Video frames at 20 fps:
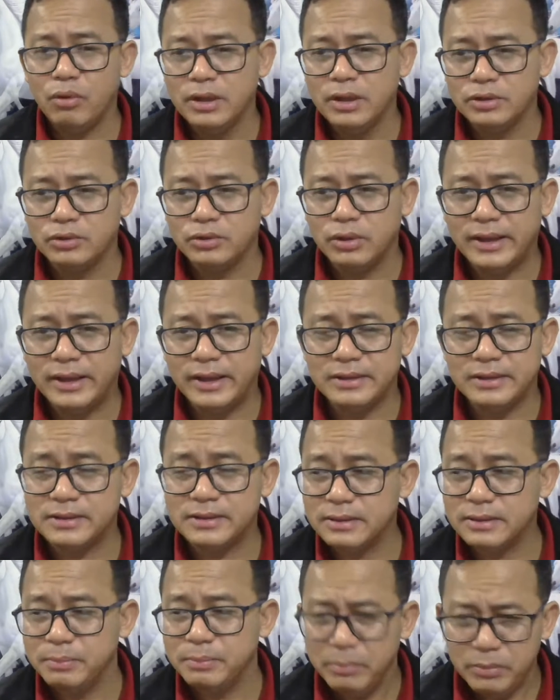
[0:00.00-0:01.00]
So let us
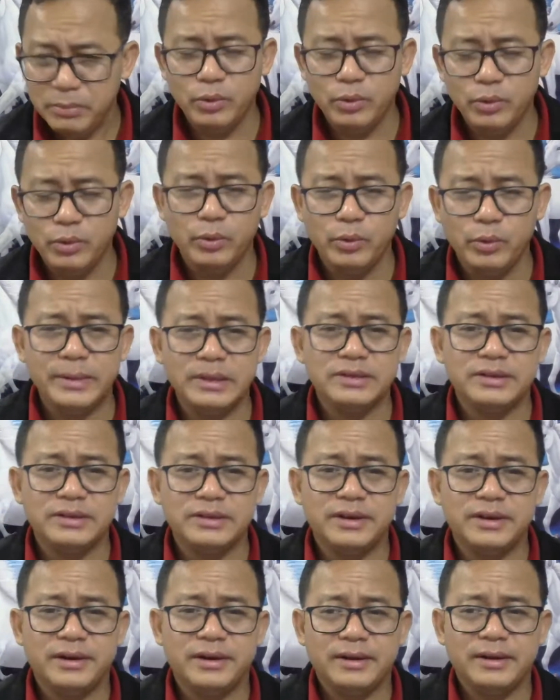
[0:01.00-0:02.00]
we may
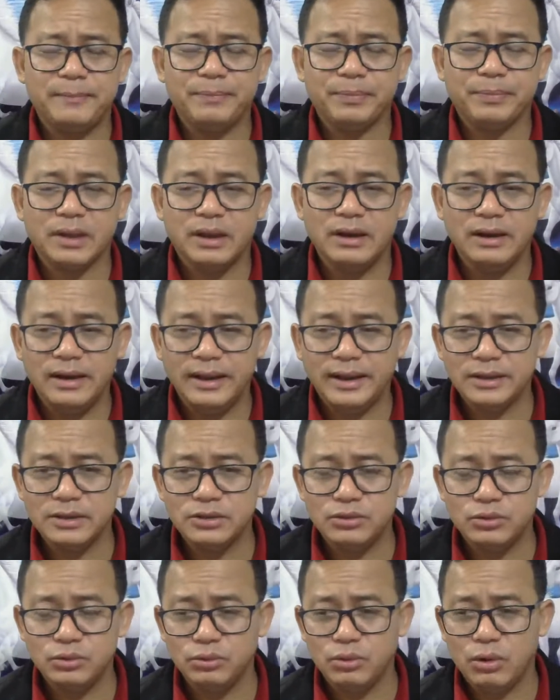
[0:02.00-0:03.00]
share the link
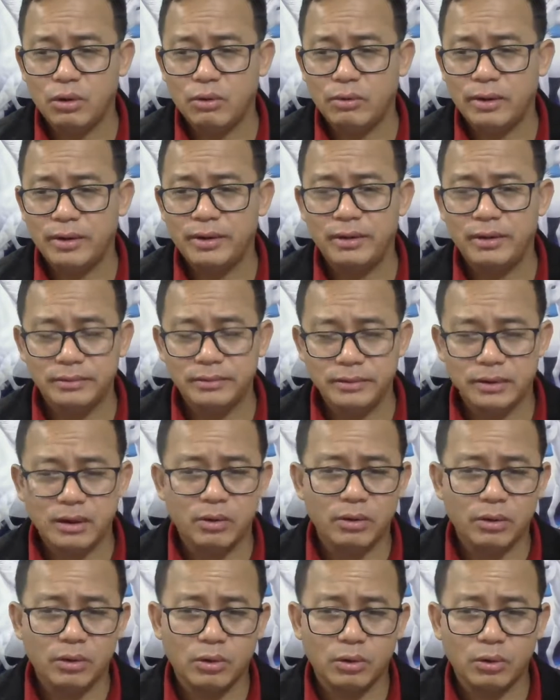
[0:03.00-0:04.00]
to our
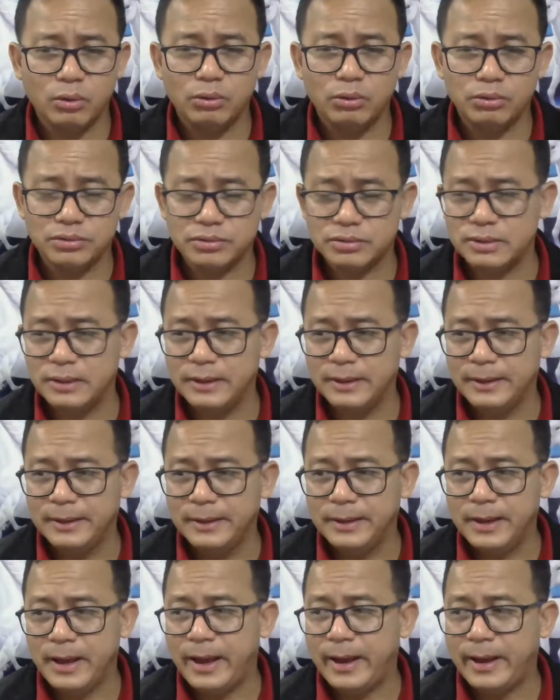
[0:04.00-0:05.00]
close,
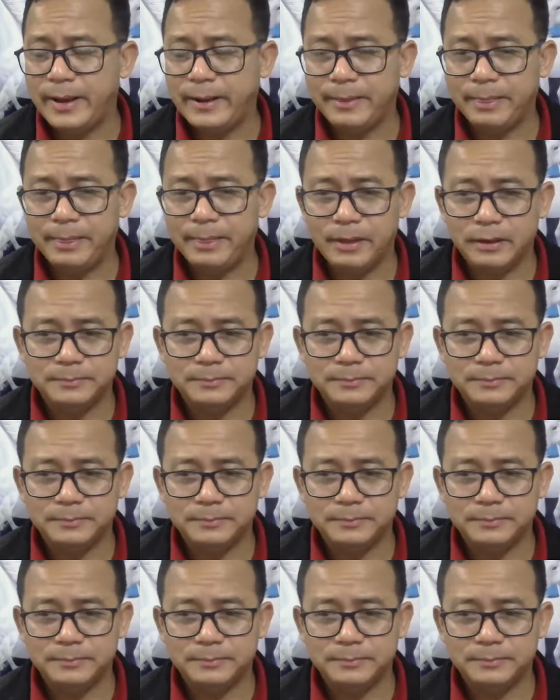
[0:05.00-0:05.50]
and